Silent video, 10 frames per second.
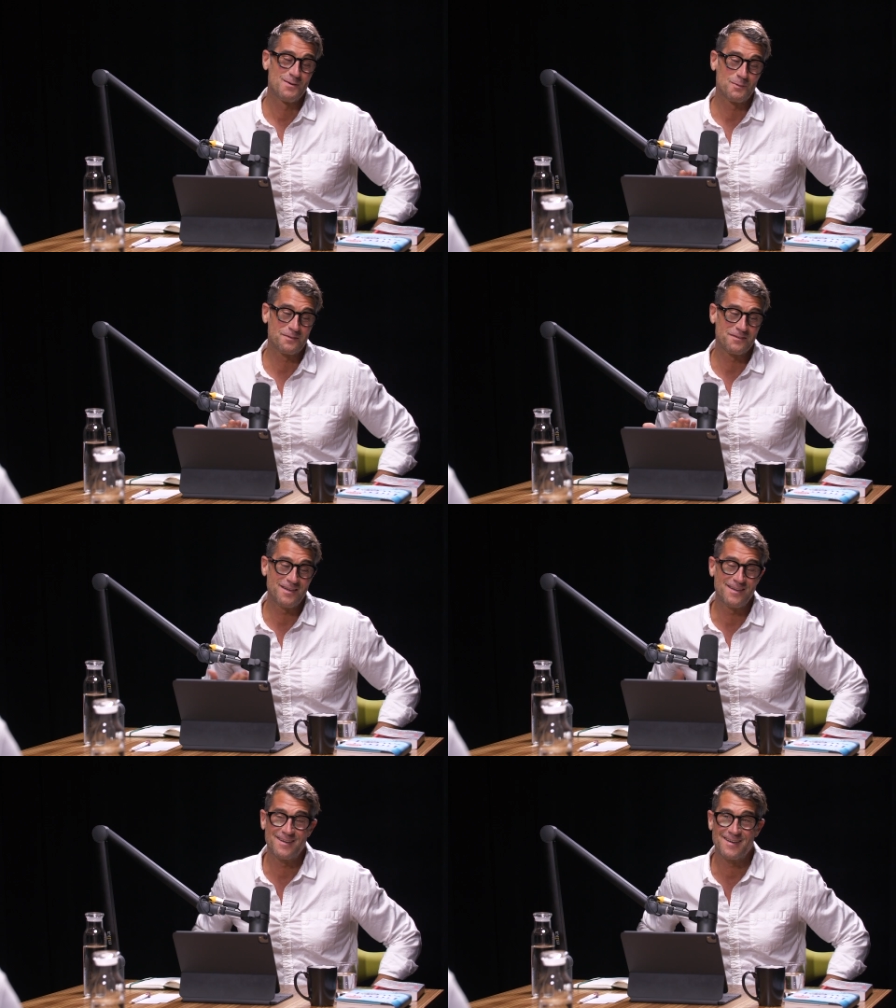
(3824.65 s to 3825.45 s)
we'll
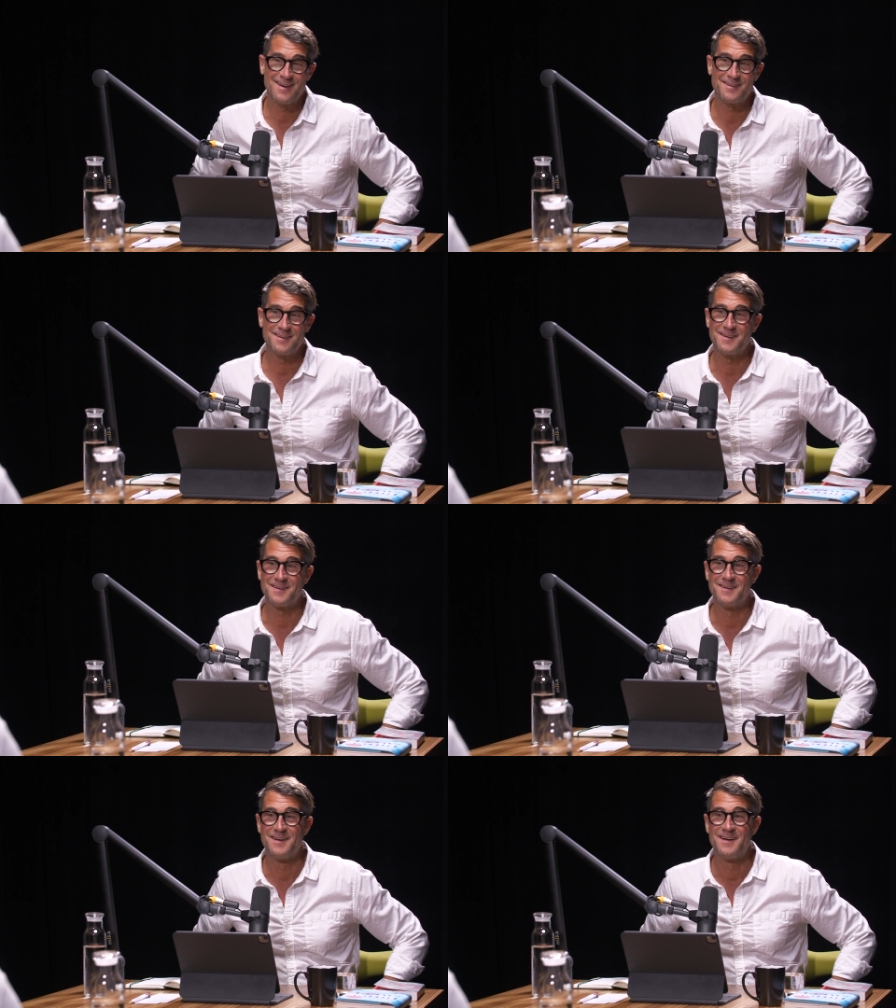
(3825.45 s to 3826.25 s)
see i don't
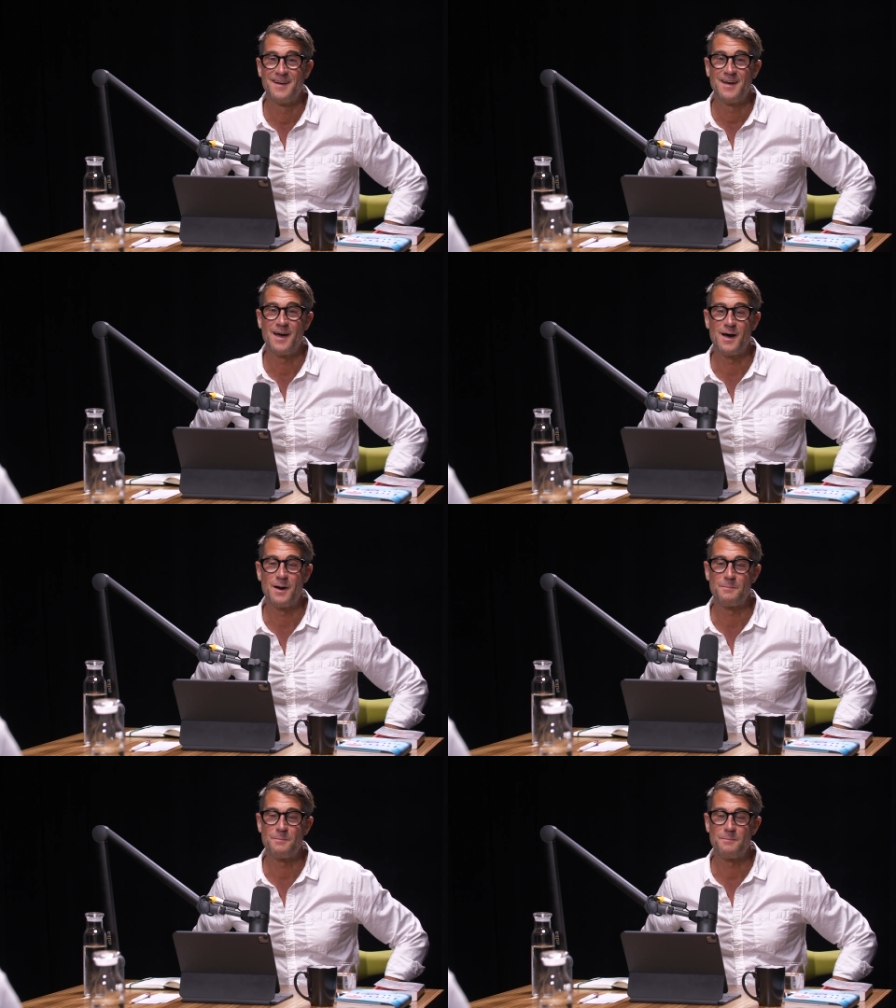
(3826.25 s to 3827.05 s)
know
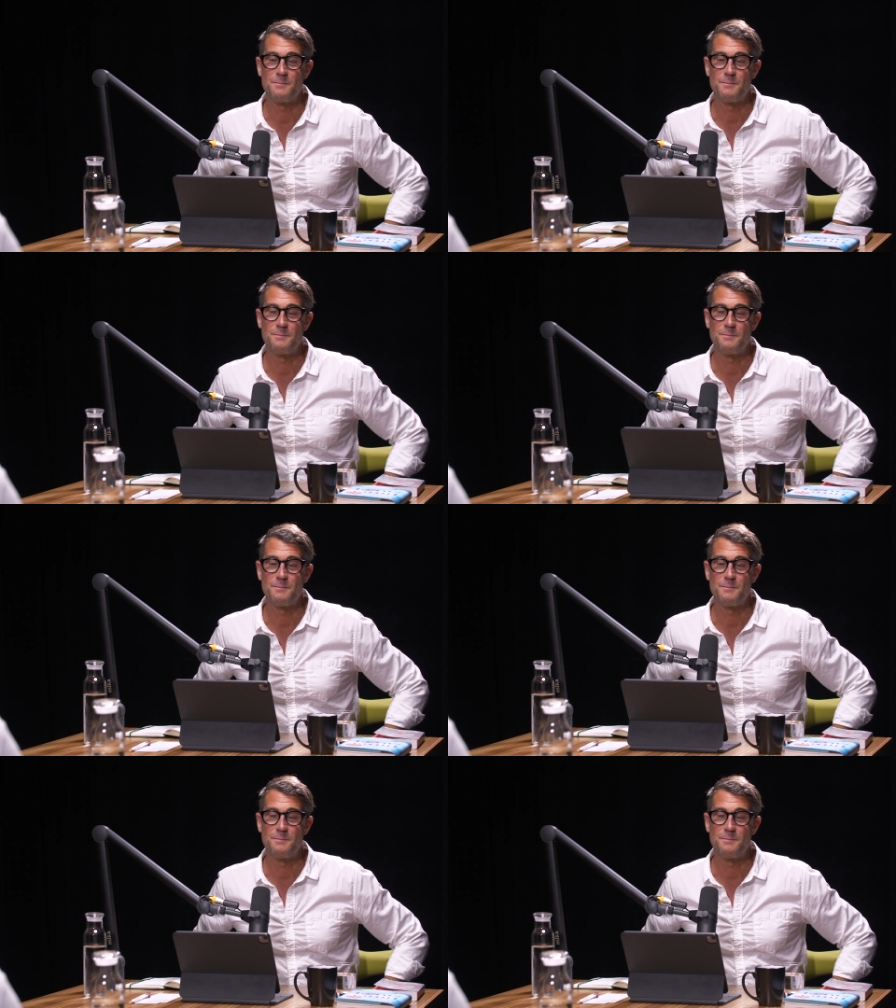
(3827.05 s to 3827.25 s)
um,